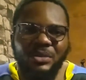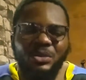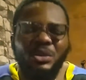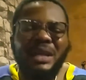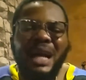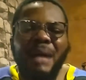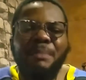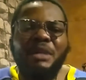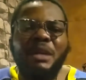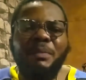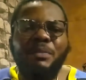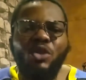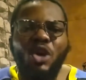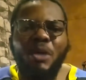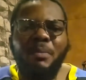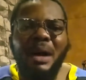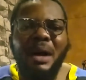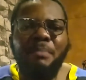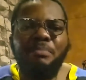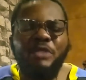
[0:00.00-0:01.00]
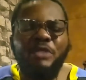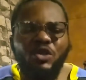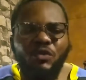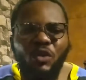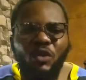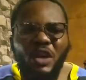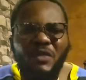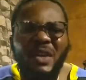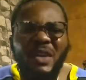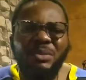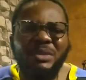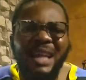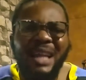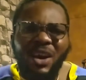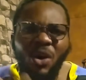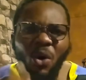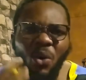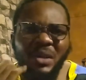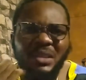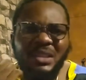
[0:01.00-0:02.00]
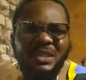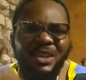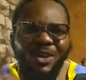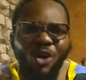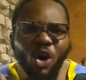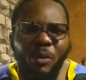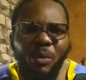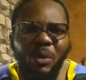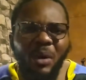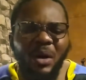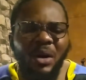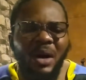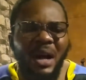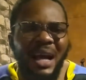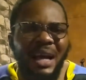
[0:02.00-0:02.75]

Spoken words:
You can make me come and mix for events without collecting a cover.